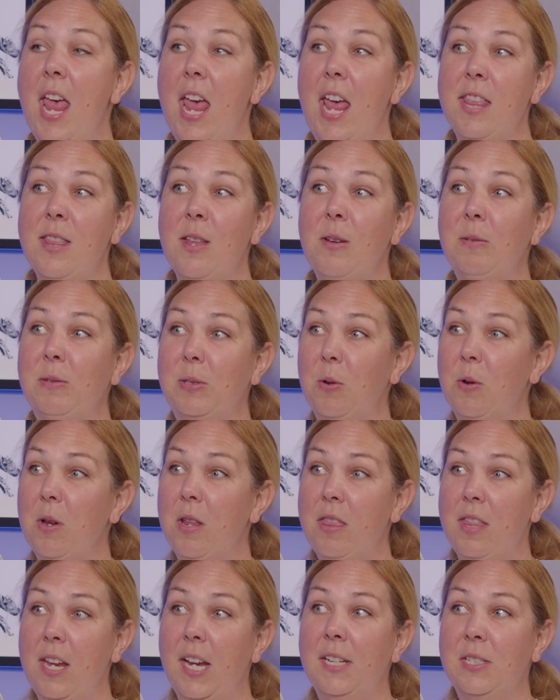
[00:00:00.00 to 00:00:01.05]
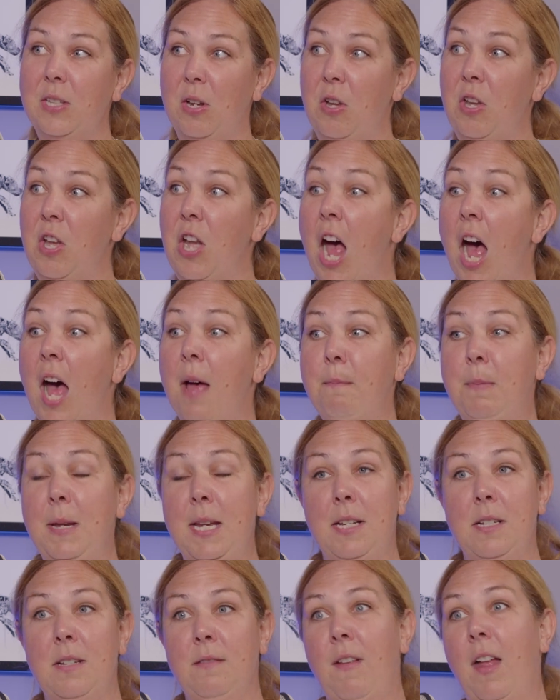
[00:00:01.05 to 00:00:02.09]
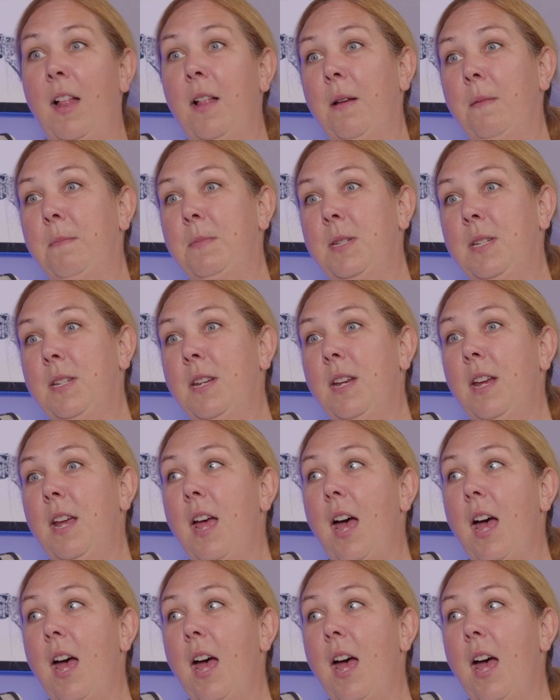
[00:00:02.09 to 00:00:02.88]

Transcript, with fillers: And those sort of things are not being developed